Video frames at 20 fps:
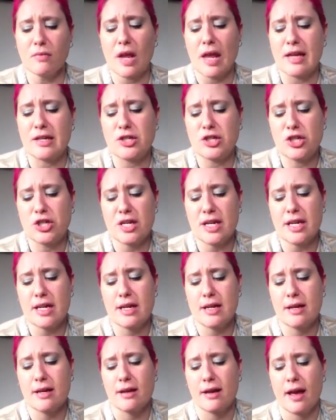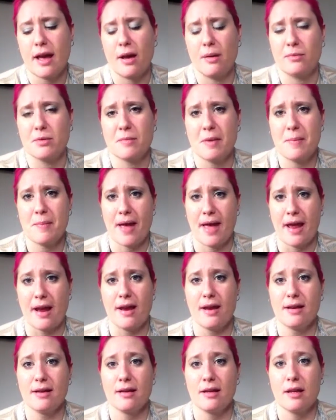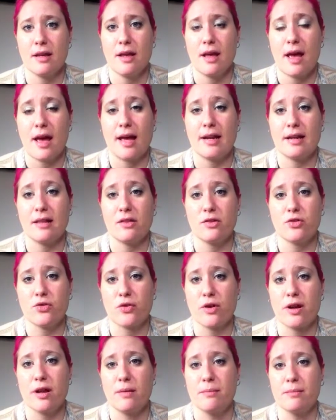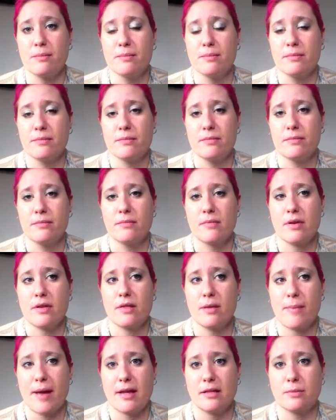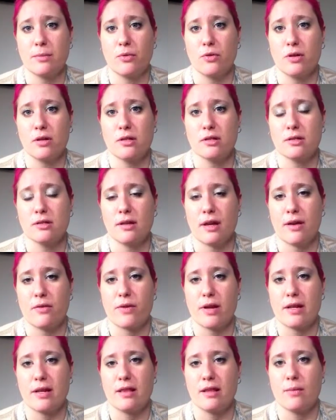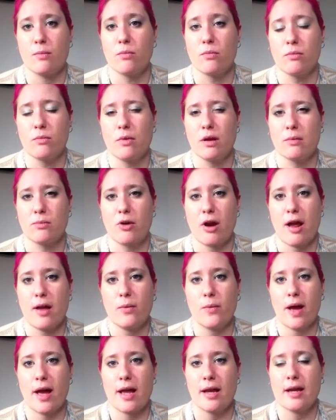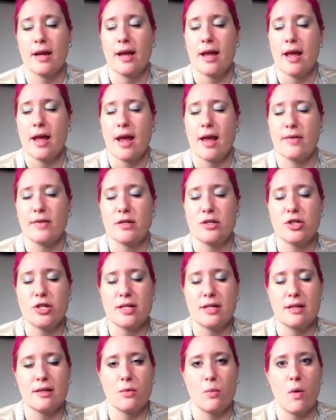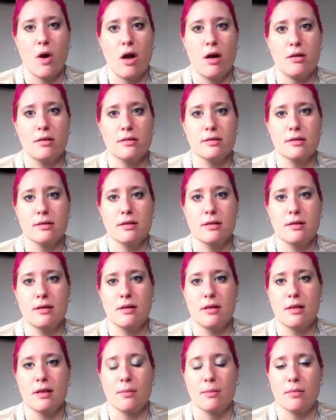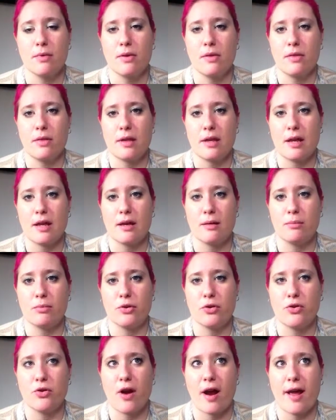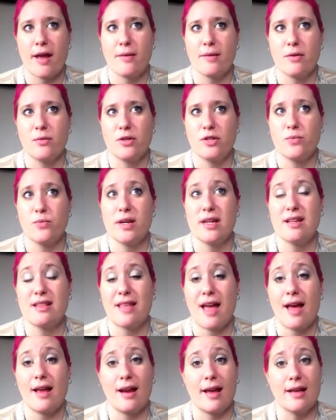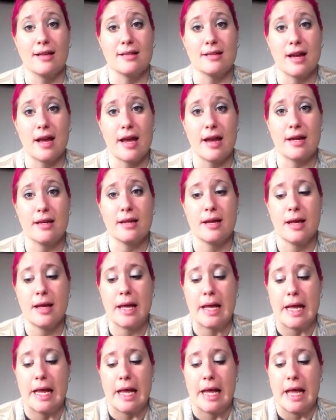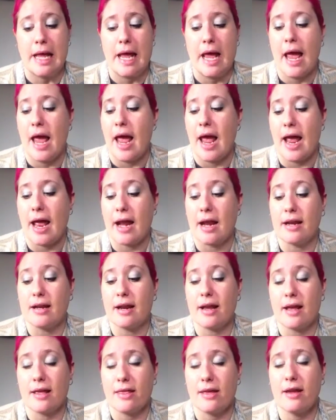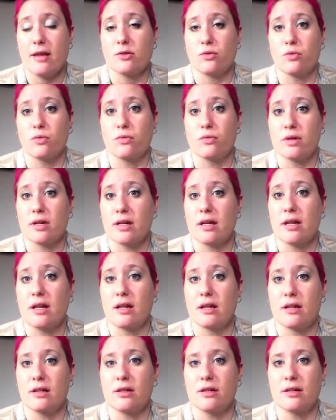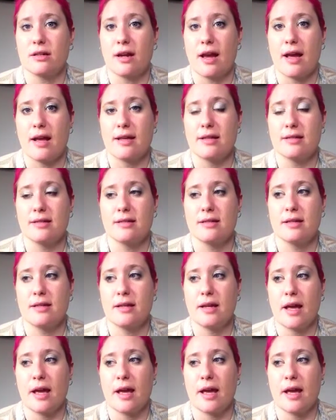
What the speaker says: And she helped me paint. I did the trim, the baseboards. I redid them a bright white. And then she did the walls, the blue-gray. And we did that last night. And I think it's really going to look nice.